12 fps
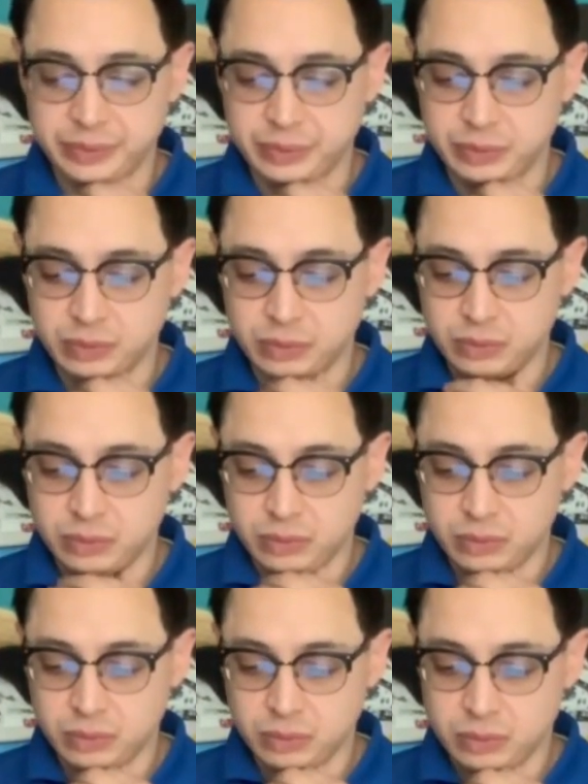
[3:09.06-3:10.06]

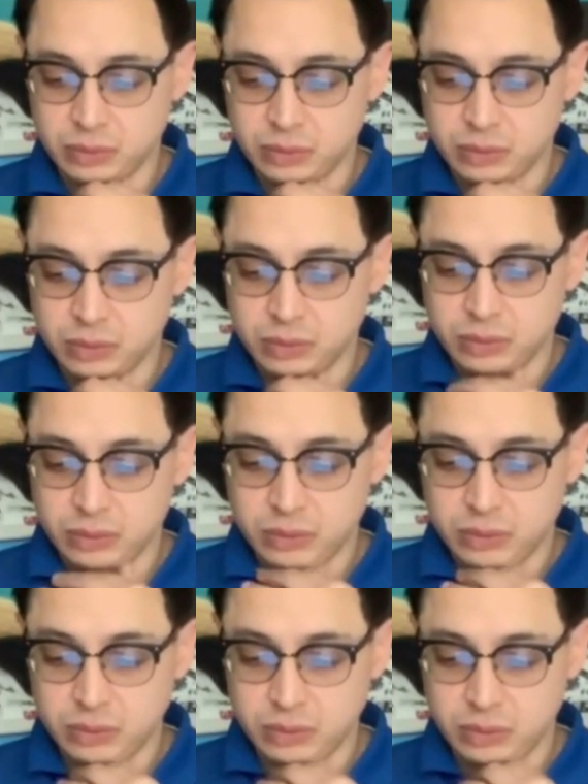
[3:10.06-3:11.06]

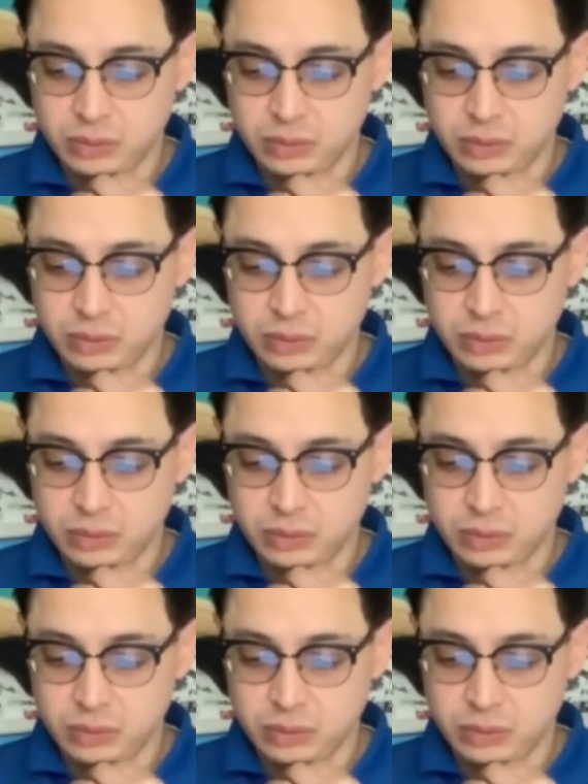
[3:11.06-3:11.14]
Nothing is said.